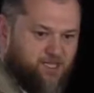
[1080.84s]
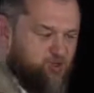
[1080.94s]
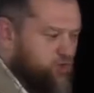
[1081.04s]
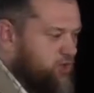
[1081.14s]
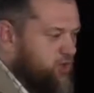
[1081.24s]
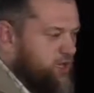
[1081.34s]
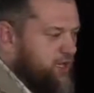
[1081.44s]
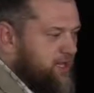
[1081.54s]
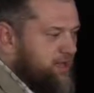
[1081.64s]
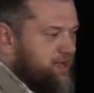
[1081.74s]
So
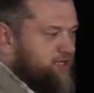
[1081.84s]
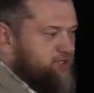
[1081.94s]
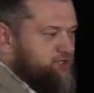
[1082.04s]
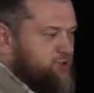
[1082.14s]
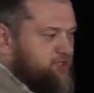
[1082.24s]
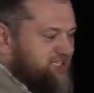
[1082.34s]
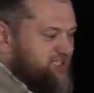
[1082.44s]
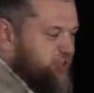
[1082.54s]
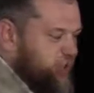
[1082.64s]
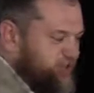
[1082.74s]

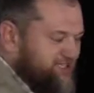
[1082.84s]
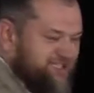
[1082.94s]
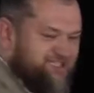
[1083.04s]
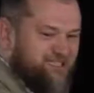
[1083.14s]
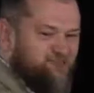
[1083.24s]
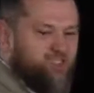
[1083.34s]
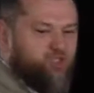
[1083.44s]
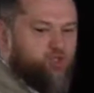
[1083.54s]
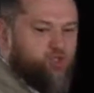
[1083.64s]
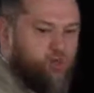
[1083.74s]
this whole system
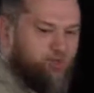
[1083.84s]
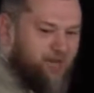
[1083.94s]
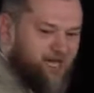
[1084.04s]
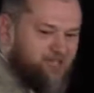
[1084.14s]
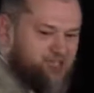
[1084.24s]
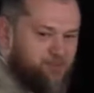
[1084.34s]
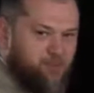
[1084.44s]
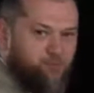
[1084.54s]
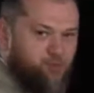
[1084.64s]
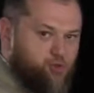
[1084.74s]
destroys partnership
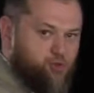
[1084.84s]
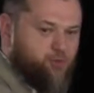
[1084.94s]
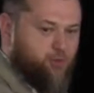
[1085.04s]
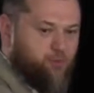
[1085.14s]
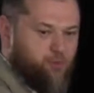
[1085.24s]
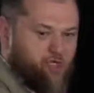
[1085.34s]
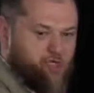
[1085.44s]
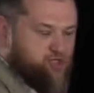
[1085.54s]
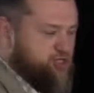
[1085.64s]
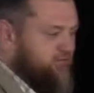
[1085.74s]
and mutual
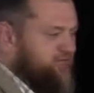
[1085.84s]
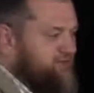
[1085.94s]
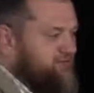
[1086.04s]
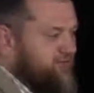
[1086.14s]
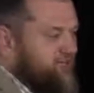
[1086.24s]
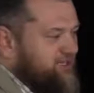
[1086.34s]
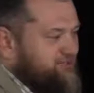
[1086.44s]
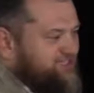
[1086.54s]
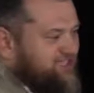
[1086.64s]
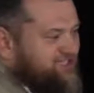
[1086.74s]
cooperation inside.
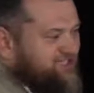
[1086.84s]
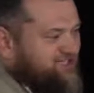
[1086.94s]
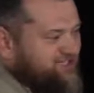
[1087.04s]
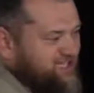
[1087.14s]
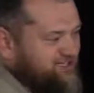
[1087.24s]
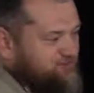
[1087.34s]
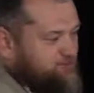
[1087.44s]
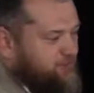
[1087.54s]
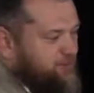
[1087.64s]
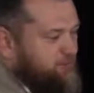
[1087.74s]
Gives these incentives
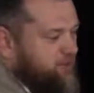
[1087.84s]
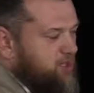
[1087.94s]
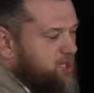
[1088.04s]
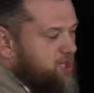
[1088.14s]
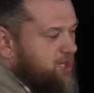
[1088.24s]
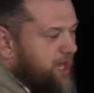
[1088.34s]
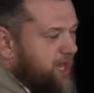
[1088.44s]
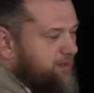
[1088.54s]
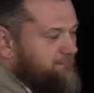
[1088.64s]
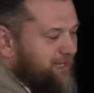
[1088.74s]
where people
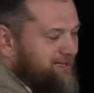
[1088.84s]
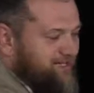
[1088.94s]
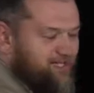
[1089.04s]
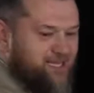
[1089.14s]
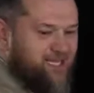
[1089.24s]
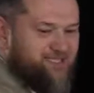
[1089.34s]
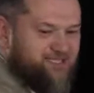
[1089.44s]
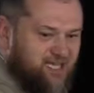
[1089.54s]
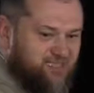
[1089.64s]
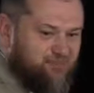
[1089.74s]
are betting
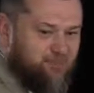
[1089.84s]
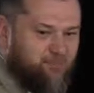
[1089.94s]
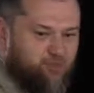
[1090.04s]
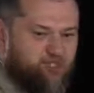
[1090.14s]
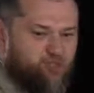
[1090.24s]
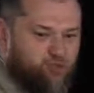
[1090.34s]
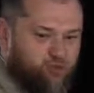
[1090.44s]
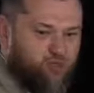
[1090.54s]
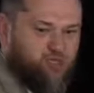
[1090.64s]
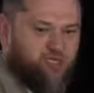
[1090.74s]
against other people,
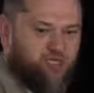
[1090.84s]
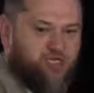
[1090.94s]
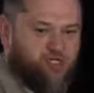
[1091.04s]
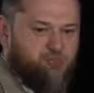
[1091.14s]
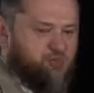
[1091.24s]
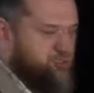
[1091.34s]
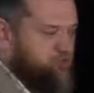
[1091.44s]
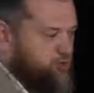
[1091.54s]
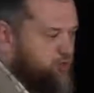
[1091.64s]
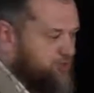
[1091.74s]
destroying relationships,
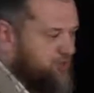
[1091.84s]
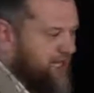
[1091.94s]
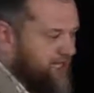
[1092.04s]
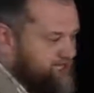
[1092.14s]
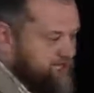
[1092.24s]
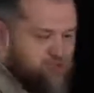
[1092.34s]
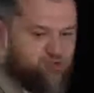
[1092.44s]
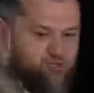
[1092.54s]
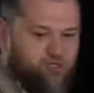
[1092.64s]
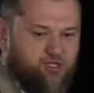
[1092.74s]
destroying the lives, and
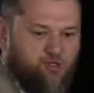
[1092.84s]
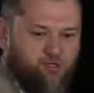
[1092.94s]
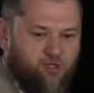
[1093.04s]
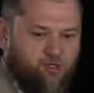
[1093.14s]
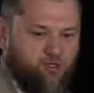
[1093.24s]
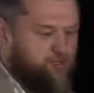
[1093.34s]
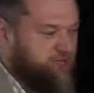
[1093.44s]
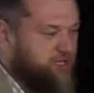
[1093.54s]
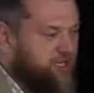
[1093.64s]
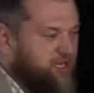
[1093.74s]
destroying the whole
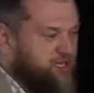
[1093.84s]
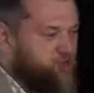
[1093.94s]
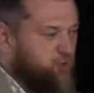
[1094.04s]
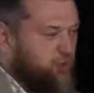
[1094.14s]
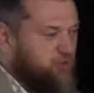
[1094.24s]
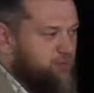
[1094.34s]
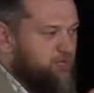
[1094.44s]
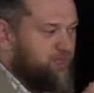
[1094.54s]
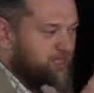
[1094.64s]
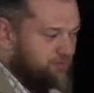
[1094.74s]
economy. So when we
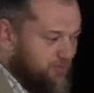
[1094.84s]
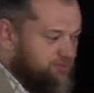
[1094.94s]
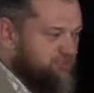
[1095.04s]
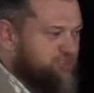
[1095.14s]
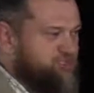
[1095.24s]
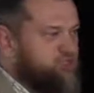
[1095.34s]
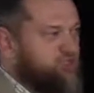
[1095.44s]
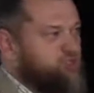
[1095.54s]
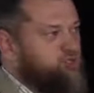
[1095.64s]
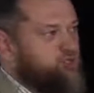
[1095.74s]
think about these
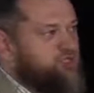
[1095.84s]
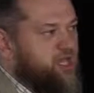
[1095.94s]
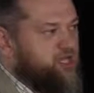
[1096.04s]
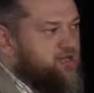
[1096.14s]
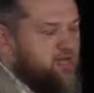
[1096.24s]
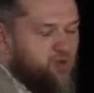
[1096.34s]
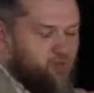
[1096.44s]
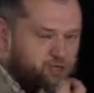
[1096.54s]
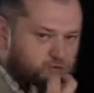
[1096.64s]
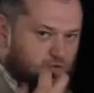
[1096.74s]
issues, and
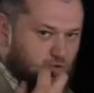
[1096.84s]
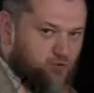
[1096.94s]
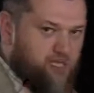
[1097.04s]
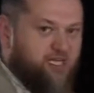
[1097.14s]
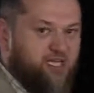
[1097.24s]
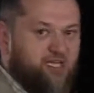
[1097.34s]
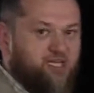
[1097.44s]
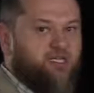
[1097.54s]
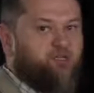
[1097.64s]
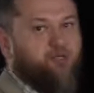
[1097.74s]
we should really
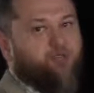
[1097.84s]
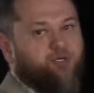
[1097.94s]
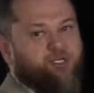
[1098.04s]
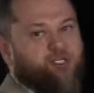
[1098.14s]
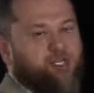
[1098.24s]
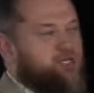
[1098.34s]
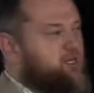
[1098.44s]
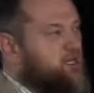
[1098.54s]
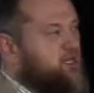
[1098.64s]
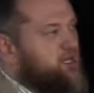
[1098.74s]
learn to appreciate
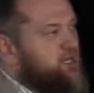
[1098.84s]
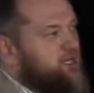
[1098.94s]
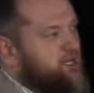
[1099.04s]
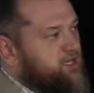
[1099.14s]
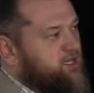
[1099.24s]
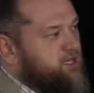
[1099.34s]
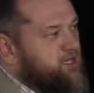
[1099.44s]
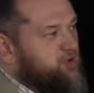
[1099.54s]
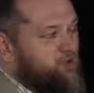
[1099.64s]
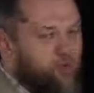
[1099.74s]

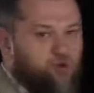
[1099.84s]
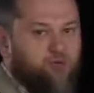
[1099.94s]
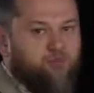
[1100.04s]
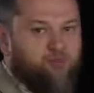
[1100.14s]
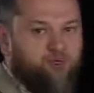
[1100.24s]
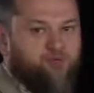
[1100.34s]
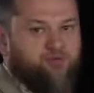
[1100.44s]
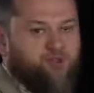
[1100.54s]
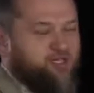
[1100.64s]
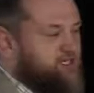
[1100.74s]
all
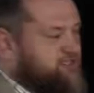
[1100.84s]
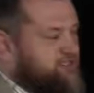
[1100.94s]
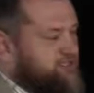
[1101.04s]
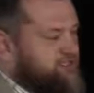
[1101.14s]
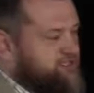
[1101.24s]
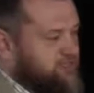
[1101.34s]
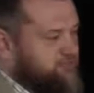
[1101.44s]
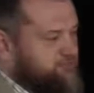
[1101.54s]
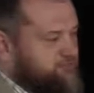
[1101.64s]
beautiful things in Islam.